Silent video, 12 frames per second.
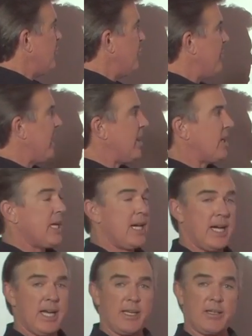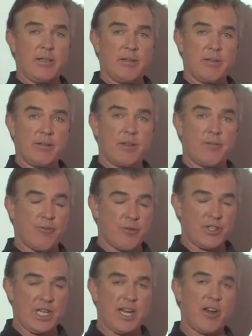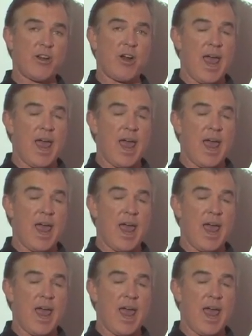you may cut the first carrier